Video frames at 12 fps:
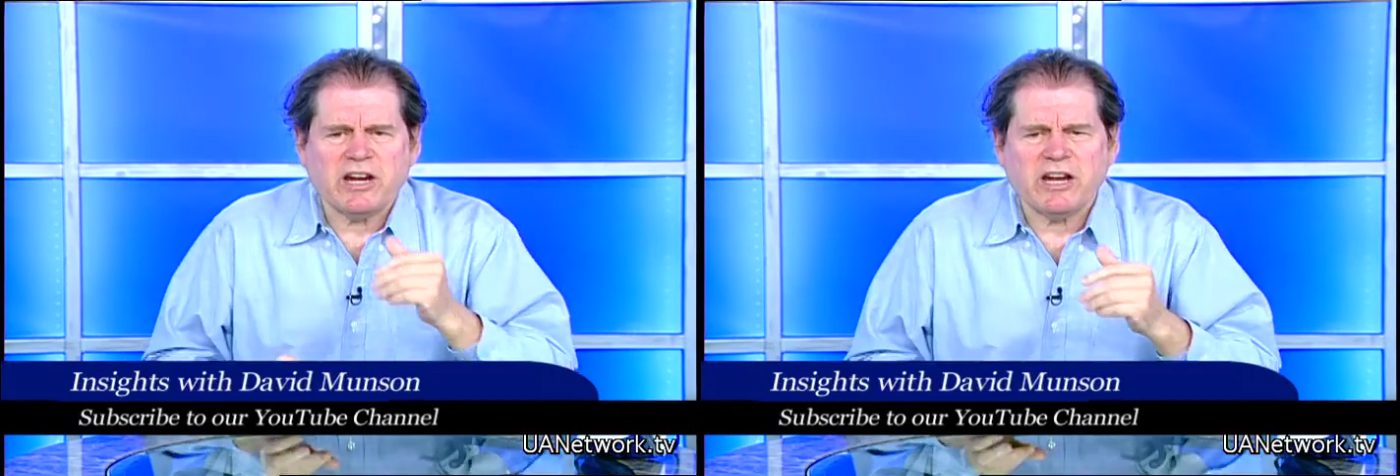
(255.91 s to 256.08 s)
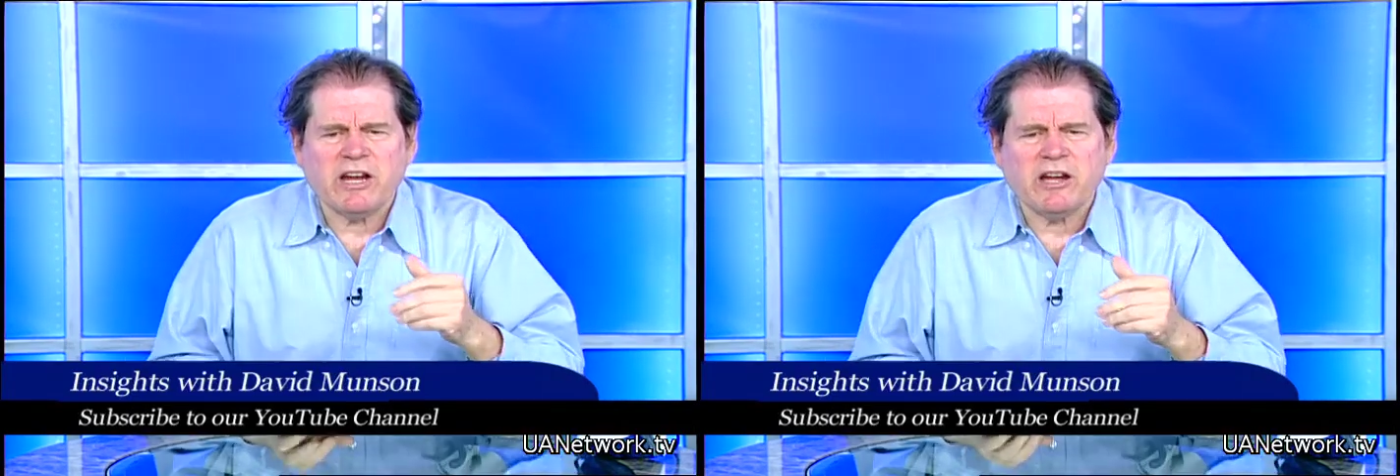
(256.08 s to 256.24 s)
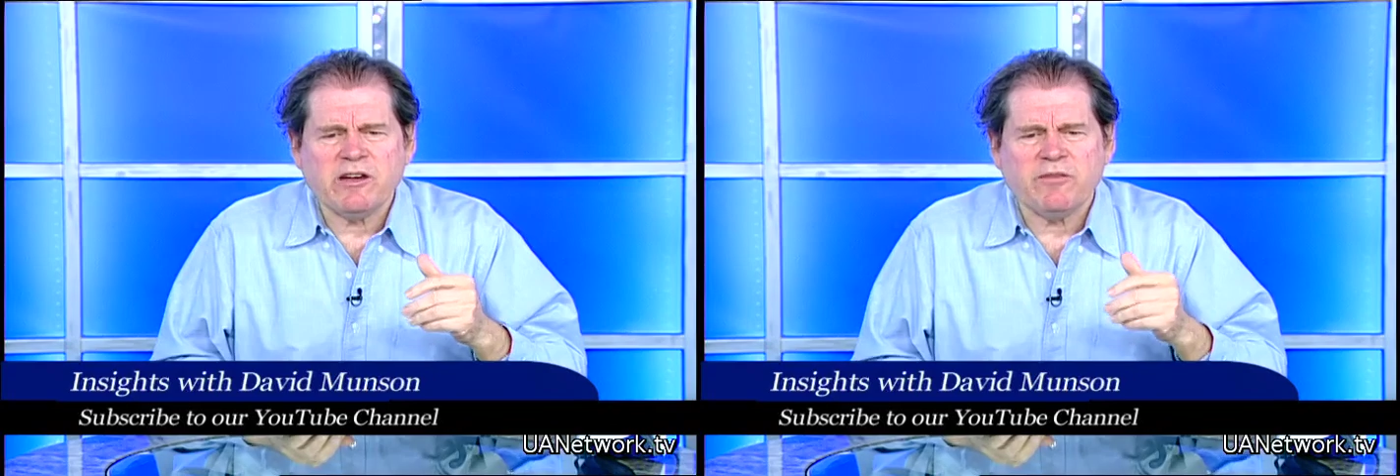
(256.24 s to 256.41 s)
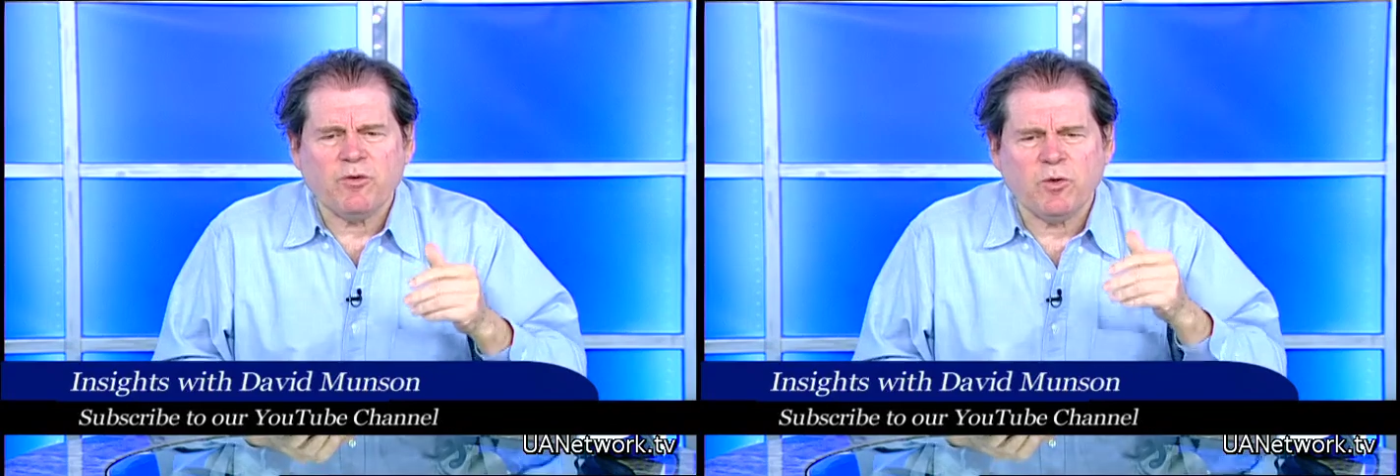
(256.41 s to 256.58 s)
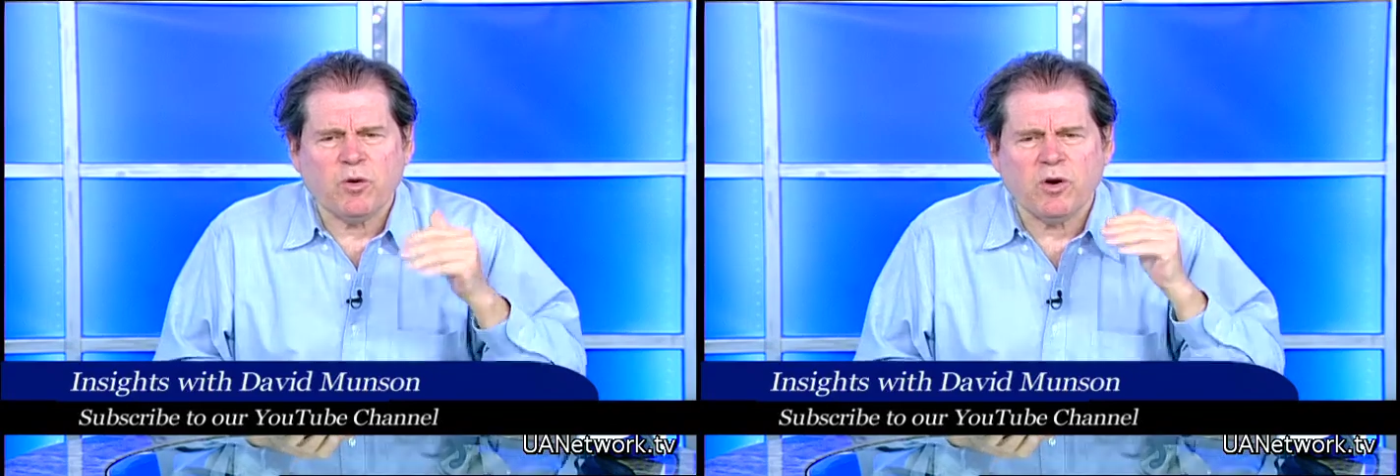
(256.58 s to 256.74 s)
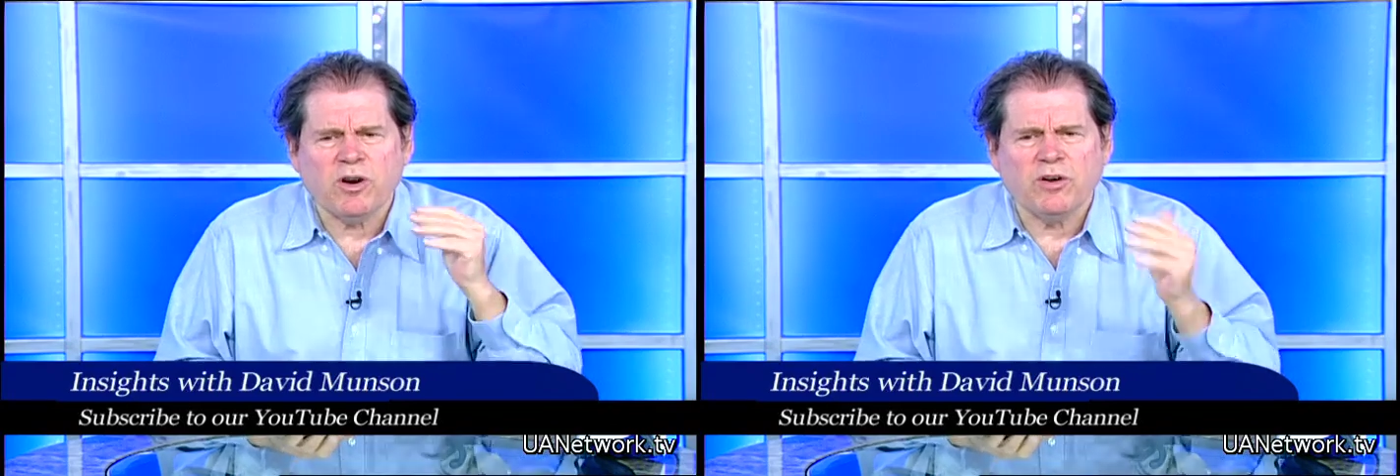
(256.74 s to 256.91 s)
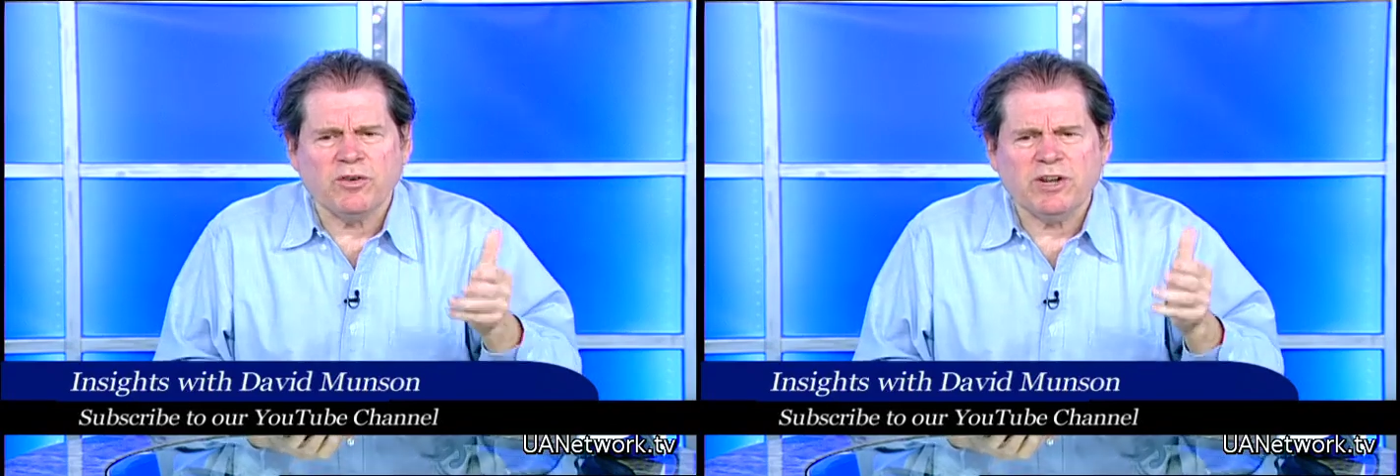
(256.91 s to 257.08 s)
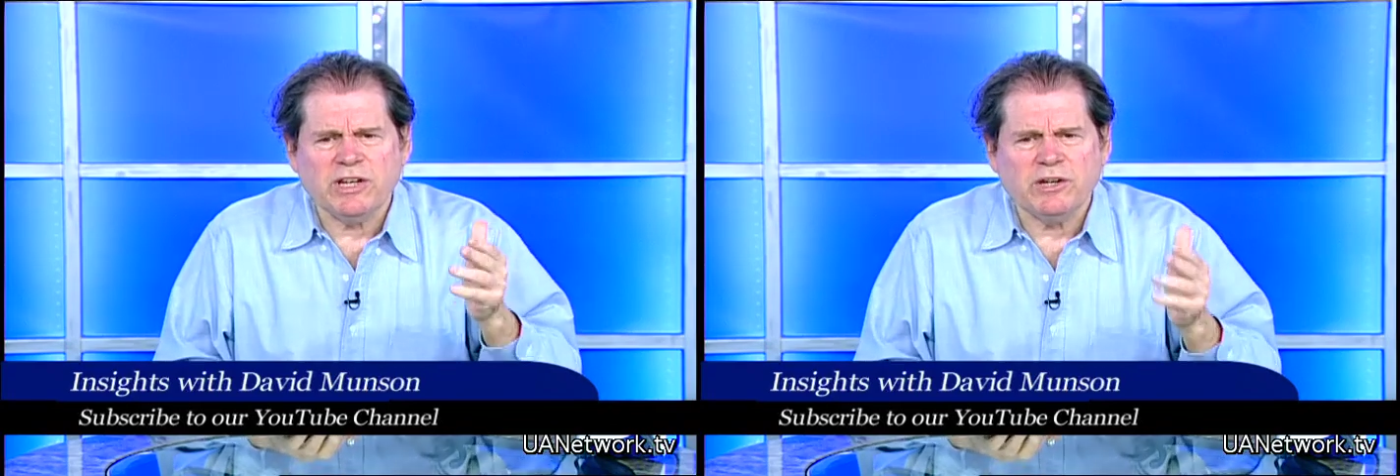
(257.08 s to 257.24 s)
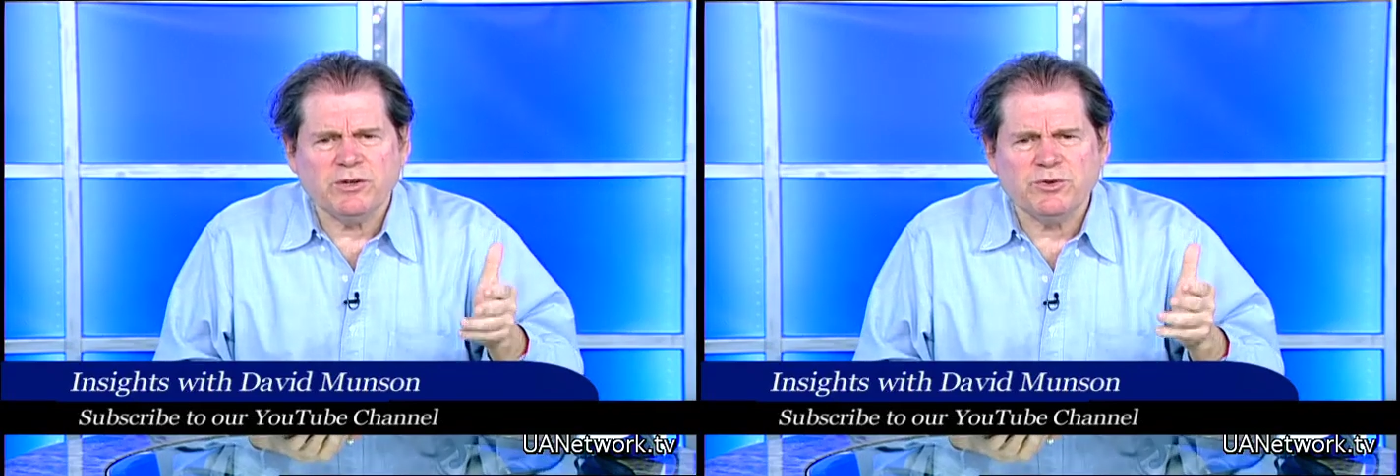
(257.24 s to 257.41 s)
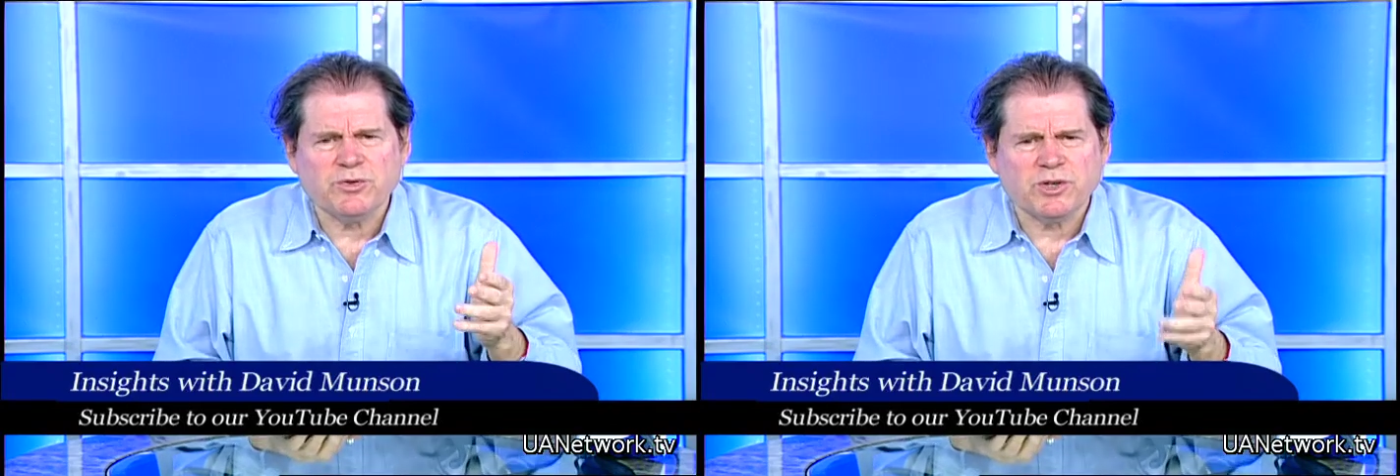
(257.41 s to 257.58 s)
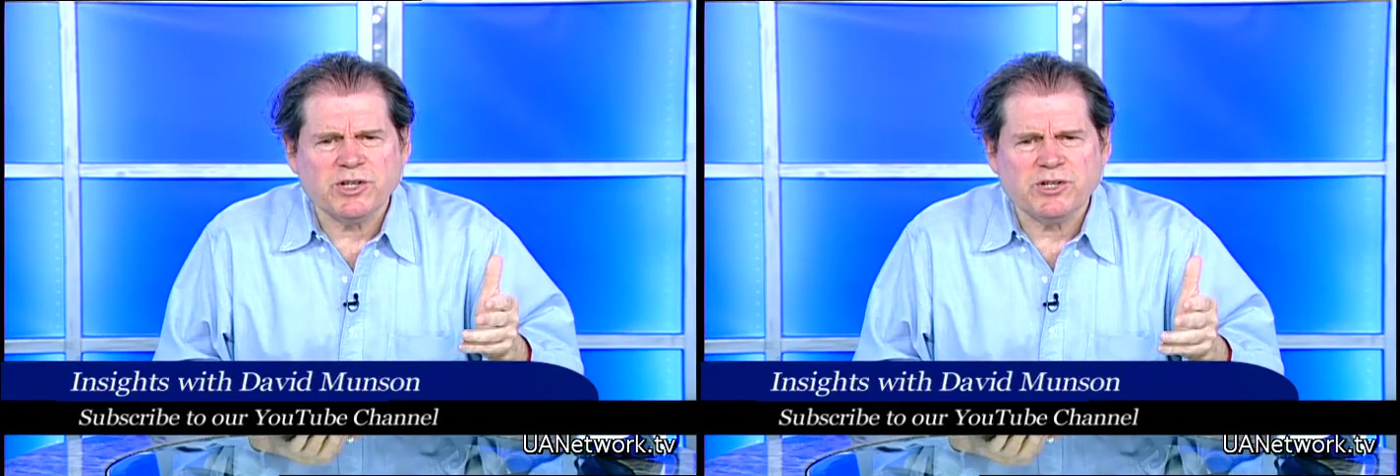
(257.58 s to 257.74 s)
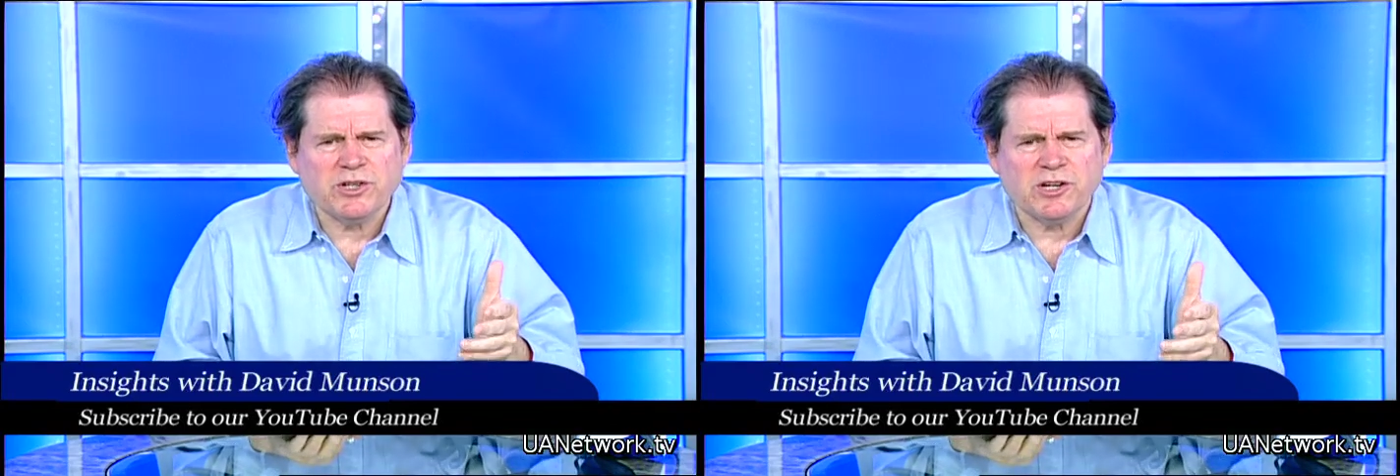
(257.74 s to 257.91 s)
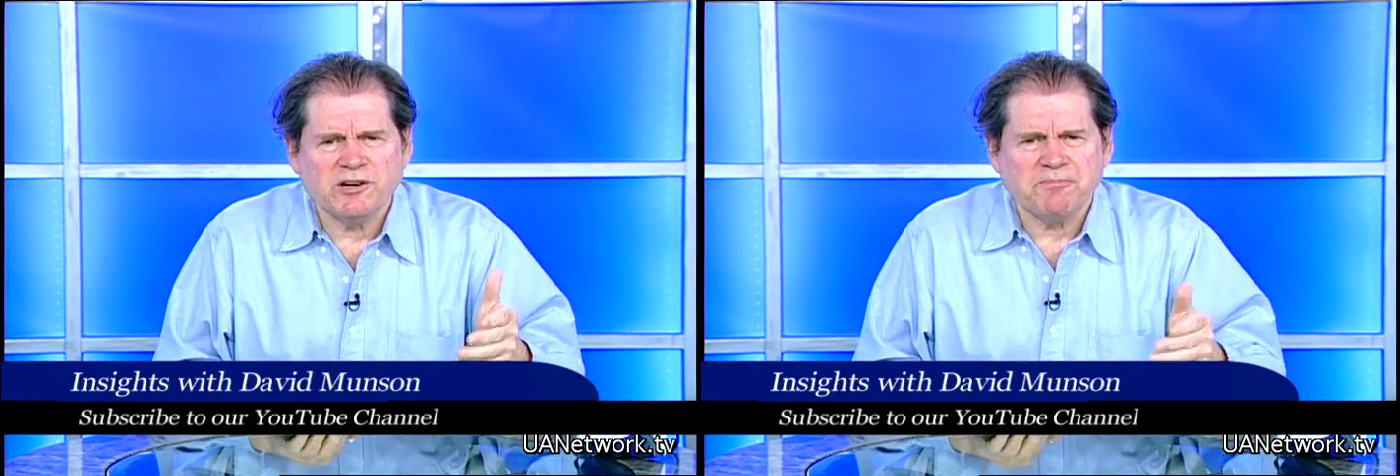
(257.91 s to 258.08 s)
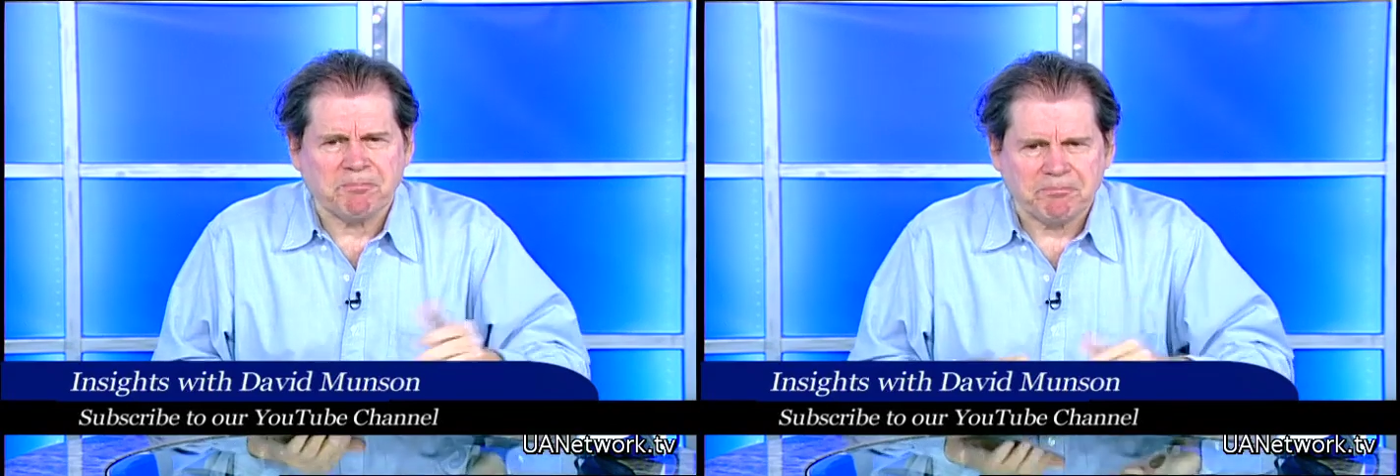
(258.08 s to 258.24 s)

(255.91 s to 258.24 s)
have quality nutrition